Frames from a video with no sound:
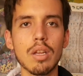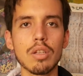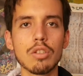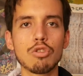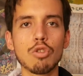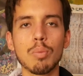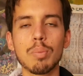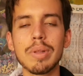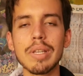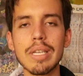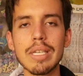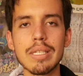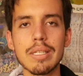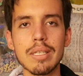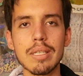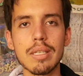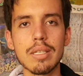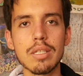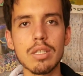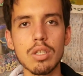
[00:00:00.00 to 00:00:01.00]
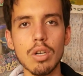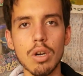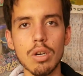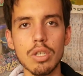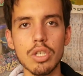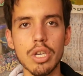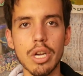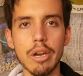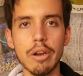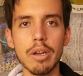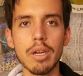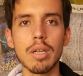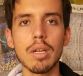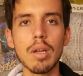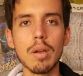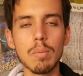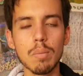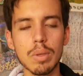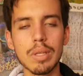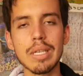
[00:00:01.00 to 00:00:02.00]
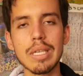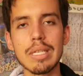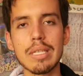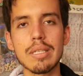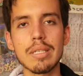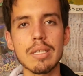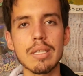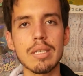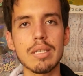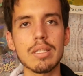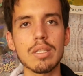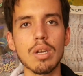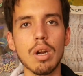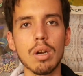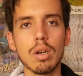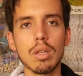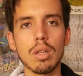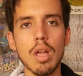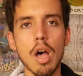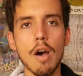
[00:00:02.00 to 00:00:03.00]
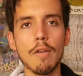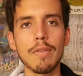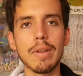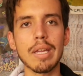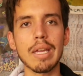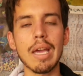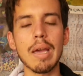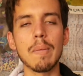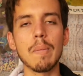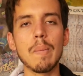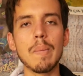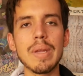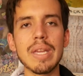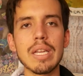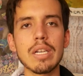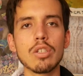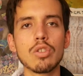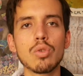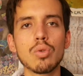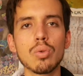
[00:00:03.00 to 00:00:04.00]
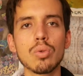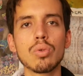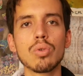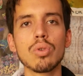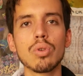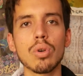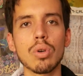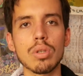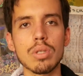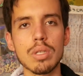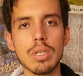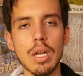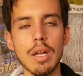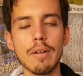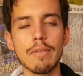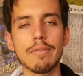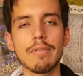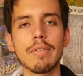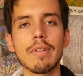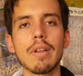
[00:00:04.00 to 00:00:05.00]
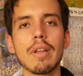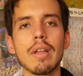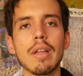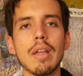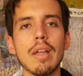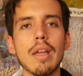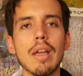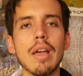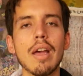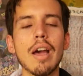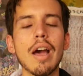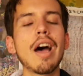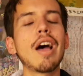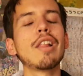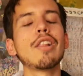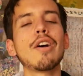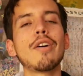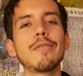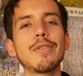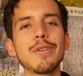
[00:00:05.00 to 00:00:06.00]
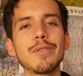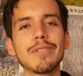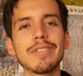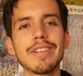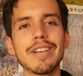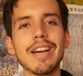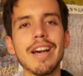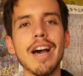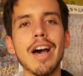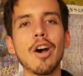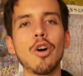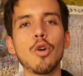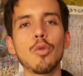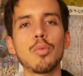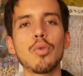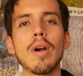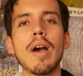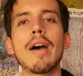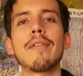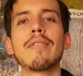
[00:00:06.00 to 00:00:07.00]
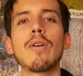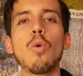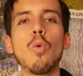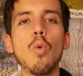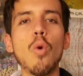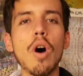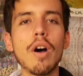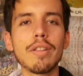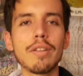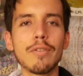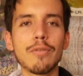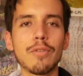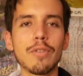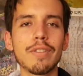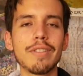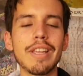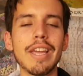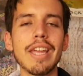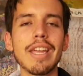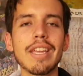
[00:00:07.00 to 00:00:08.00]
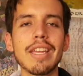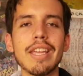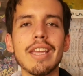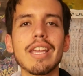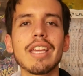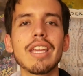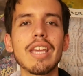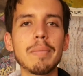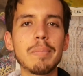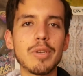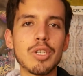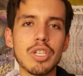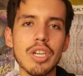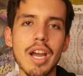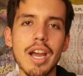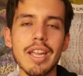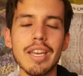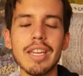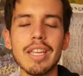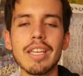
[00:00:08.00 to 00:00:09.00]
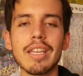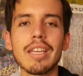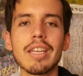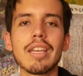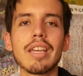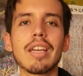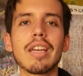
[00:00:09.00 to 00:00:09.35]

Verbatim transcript: So please start sharing, please start loving and being true to yourself. I love you. I hope you have a wonderful day. Keep shining,